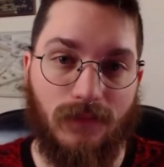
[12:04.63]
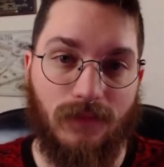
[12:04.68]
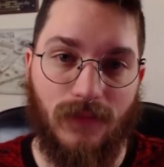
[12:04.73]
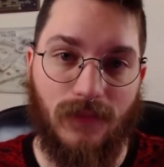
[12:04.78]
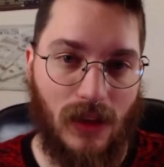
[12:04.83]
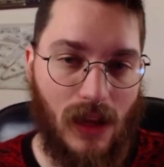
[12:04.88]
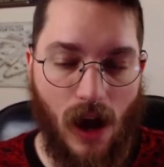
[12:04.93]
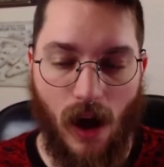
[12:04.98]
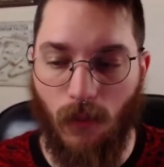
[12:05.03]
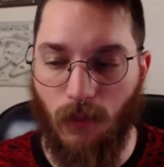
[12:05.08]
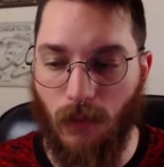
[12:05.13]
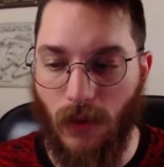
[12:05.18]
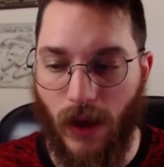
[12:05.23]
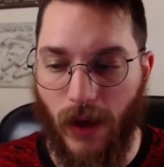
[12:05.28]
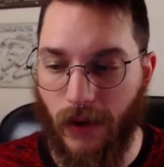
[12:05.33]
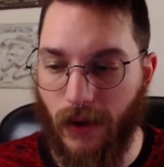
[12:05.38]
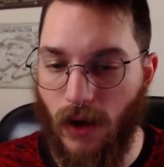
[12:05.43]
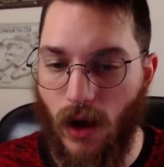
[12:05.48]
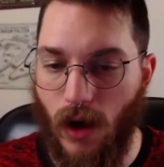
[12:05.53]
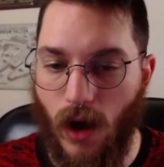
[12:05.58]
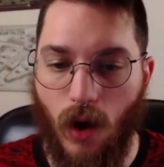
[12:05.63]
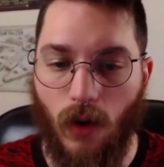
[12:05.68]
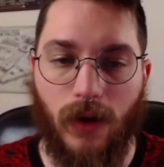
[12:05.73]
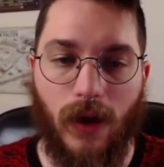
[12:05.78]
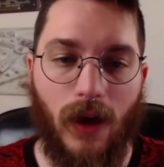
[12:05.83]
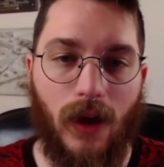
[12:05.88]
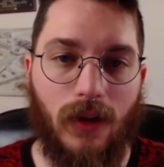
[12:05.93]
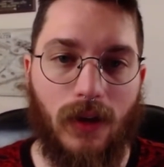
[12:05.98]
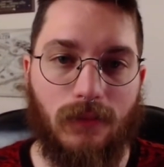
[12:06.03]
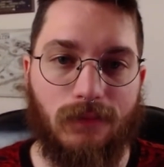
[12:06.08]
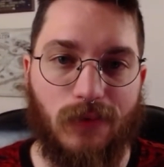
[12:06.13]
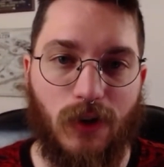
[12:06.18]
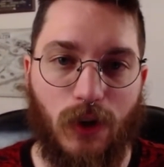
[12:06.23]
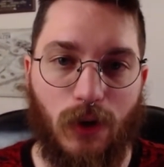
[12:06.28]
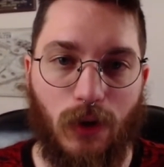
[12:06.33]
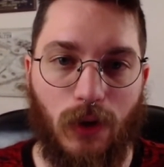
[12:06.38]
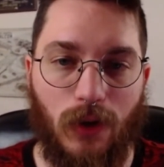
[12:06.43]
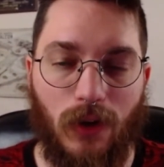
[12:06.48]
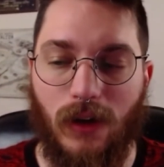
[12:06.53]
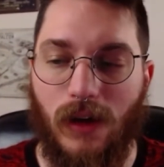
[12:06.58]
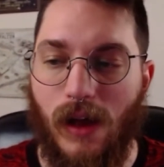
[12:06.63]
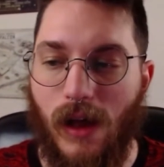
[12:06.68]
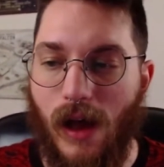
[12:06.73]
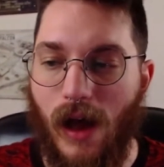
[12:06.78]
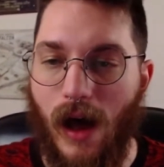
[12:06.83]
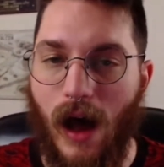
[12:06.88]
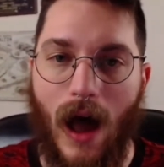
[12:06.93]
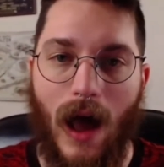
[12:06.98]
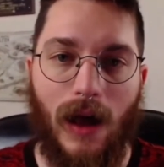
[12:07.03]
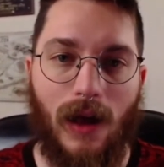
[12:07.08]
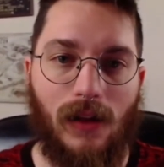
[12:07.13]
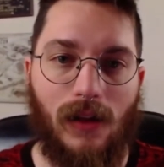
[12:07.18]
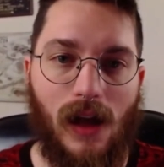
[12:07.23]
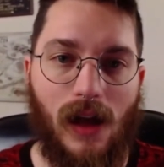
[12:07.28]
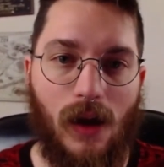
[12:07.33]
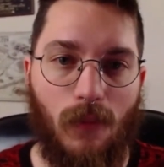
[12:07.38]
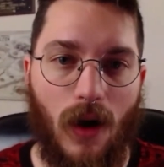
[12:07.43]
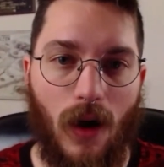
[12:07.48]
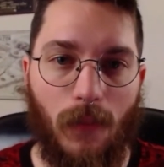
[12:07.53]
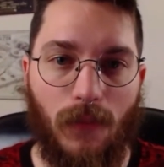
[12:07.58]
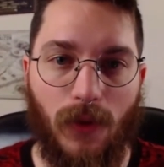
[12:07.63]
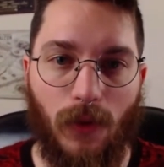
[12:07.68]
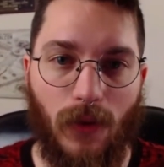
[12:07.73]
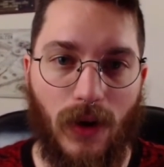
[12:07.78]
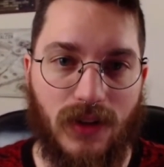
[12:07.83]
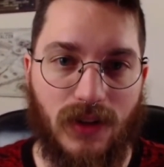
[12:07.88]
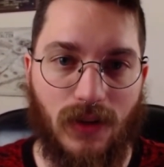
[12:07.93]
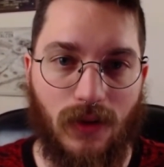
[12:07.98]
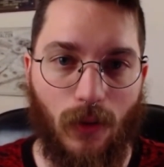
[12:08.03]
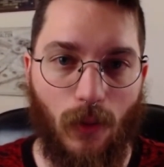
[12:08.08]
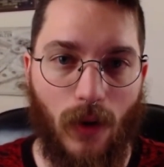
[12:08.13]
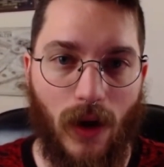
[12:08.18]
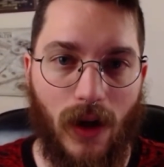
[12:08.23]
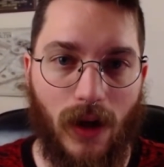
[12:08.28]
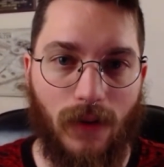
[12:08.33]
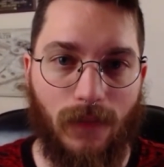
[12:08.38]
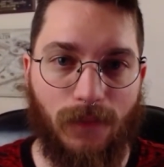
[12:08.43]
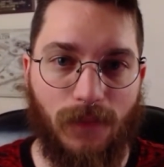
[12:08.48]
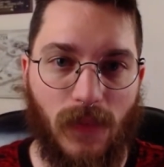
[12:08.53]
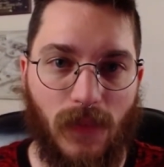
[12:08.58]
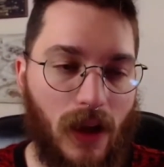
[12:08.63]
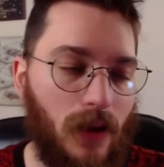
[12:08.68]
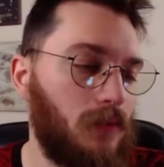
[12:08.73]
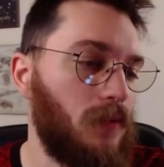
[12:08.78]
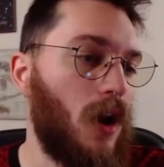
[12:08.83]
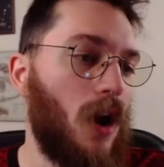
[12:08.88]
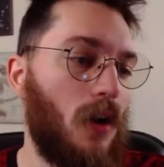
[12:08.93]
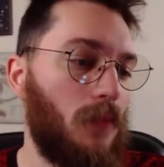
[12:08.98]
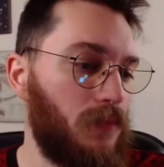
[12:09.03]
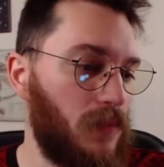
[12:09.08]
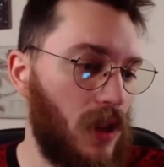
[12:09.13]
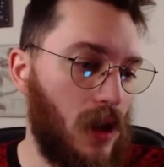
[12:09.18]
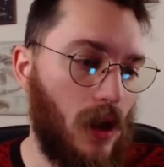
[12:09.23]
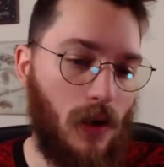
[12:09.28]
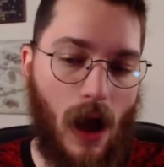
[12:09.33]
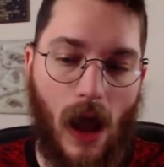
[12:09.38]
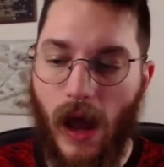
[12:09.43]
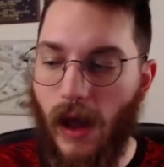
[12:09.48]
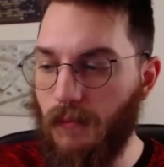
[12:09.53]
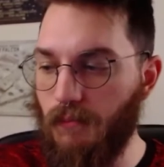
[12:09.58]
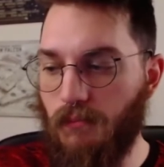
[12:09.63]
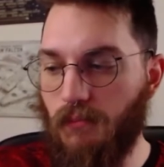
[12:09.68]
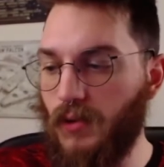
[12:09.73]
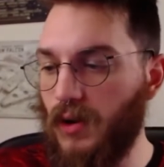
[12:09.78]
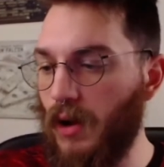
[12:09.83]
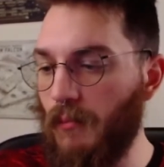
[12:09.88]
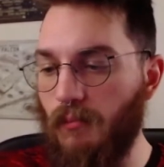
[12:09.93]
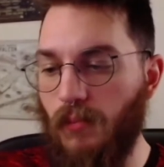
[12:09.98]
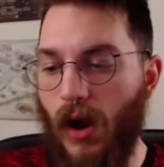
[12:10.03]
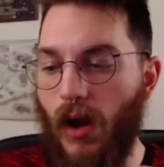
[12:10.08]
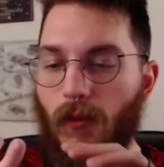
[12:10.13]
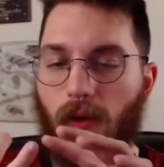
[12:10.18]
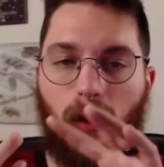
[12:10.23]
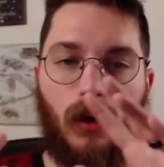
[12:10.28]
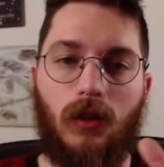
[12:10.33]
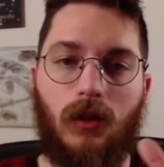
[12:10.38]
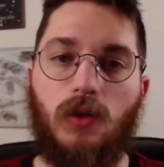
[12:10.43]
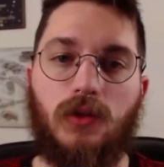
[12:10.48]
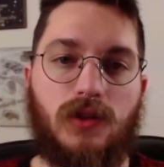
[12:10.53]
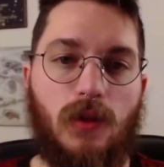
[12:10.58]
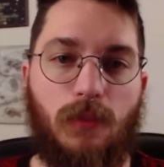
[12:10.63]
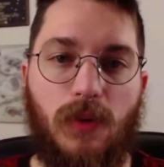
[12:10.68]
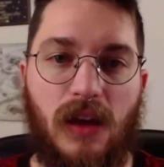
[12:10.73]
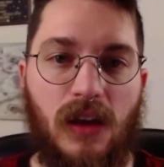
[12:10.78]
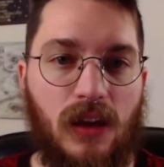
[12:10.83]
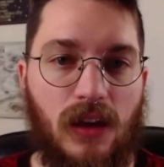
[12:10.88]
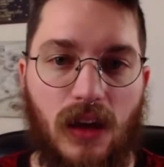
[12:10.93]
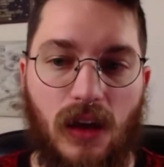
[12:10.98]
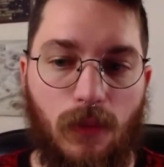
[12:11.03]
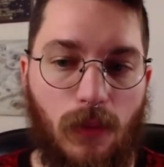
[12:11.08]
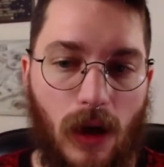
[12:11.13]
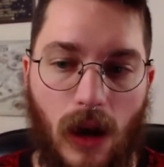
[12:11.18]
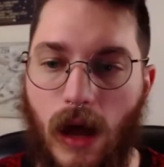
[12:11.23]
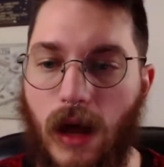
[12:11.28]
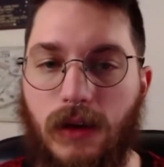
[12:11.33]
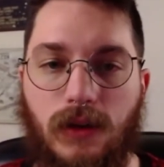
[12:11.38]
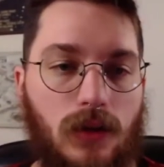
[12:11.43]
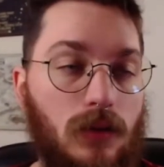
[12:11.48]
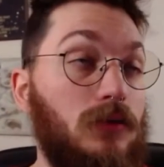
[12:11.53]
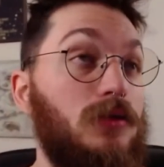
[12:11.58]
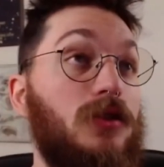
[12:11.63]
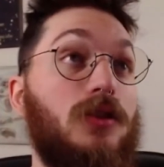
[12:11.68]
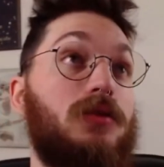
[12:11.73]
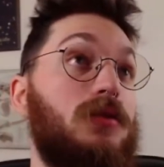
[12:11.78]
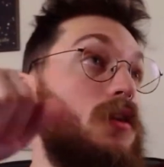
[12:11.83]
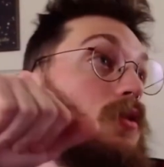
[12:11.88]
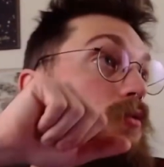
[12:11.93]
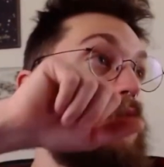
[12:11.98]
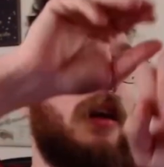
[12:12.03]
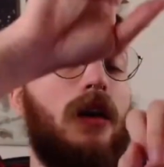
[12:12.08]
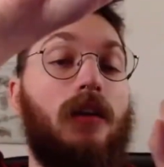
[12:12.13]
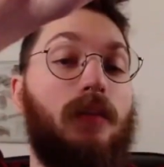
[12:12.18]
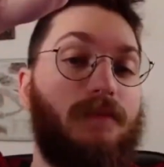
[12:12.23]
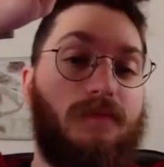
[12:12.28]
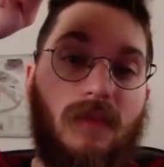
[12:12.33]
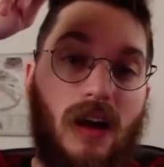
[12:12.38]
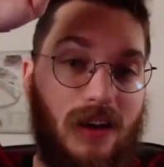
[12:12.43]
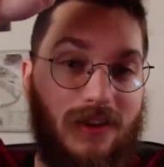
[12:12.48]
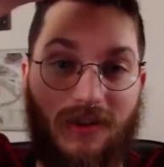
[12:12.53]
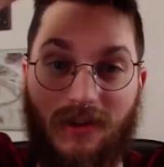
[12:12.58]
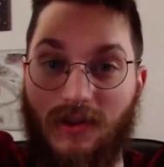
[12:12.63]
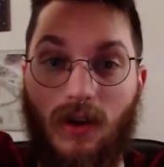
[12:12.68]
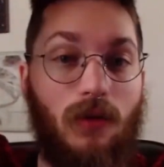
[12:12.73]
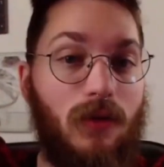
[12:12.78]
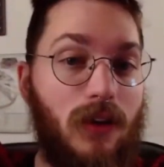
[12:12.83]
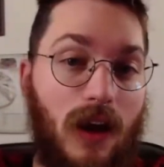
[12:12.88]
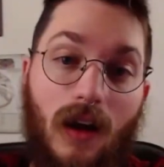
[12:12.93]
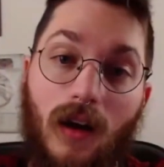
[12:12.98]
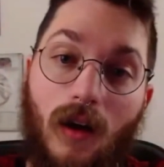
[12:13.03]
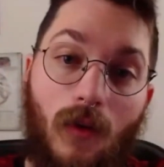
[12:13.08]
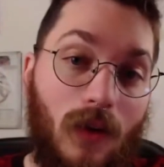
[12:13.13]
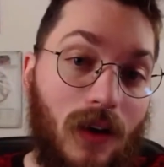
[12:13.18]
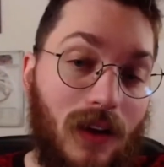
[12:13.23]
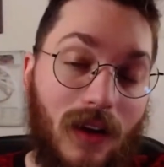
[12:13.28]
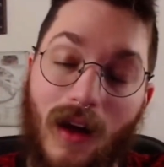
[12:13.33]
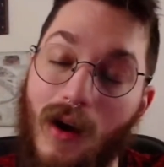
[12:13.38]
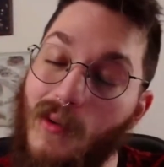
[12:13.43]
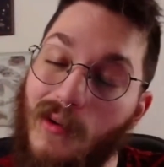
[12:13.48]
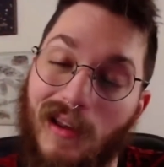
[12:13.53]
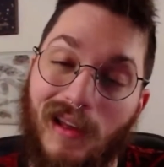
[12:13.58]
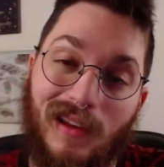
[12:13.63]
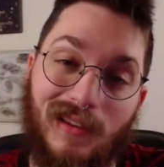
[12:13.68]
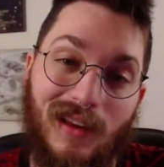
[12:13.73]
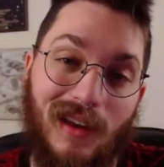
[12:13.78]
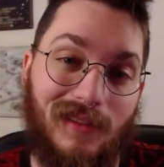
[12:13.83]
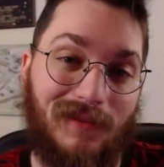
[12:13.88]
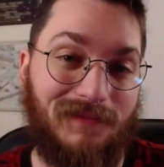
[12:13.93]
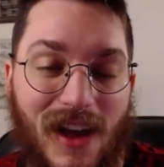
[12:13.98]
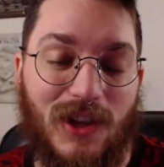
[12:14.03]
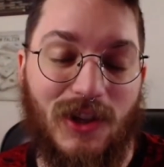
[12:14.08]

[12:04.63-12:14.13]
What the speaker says: Now I'm like, okay, cool. I climb up the rest of the way. Like, oh yeah, I'm probably gonna lose a pinky, but I just don't care. I just don't care. I wanna get done.